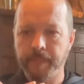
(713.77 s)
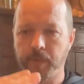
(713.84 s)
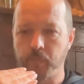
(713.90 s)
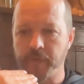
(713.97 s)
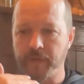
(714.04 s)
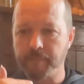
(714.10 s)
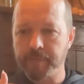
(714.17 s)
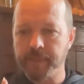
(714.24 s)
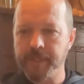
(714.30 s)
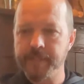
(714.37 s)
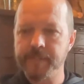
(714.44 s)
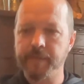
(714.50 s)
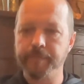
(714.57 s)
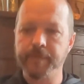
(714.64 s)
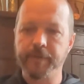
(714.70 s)
When I'm
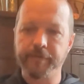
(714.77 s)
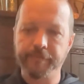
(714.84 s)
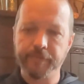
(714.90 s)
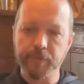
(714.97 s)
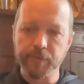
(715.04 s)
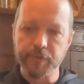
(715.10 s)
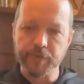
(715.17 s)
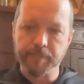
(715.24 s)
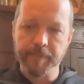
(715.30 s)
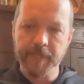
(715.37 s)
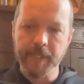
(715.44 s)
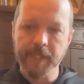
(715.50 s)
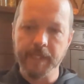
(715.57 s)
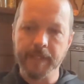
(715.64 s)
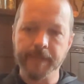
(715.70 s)
playing something at full
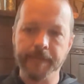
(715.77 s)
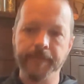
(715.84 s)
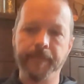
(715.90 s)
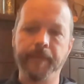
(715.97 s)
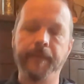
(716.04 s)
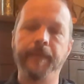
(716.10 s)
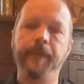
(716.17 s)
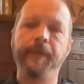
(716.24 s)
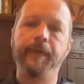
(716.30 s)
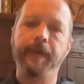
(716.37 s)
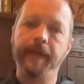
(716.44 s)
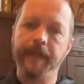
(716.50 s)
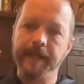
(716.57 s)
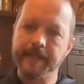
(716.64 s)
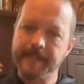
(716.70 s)
speed,
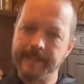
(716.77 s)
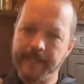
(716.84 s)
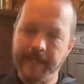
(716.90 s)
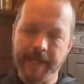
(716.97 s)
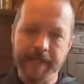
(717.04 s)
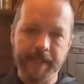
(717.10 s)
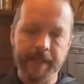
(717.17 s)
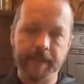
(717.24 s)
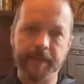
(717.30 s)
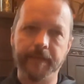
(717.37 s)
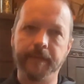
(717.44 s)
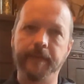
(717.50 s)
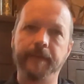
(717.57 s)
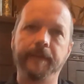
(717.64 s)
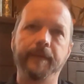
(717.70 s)
it's like
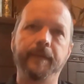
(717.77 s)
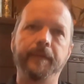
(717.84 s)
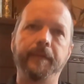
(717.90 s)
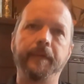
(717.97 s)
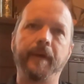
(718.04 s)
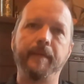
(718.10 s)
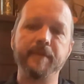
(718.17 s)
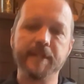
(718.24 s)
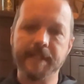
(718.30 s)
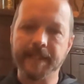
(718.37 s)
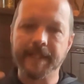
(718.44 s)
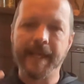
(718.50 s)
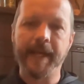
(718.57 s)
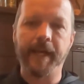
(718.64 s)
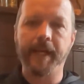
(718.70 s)
I'm just
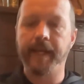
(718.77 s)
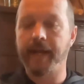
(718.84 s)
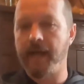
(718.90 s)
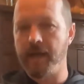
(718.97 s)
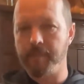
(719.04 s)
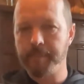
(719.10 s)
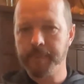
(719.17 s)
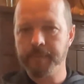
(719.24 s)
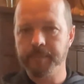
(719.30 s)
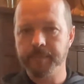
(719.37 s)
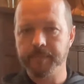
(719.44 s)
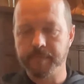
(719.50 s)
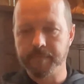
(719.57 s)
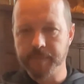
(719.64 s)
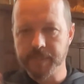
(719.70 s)
letting it happen.
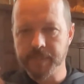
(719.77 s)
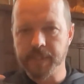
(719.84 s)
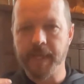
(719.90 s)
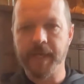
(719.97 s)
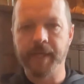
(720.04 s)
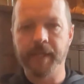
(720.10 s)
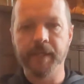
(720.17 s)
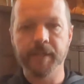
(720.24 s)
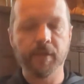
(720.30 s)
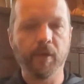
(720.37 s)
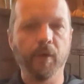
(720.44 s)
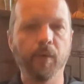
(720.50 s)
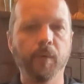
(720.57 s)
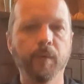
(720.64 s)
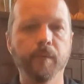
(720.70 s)
I'm just letting it
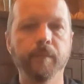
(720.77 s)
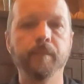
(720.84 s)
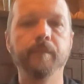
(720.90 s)
go.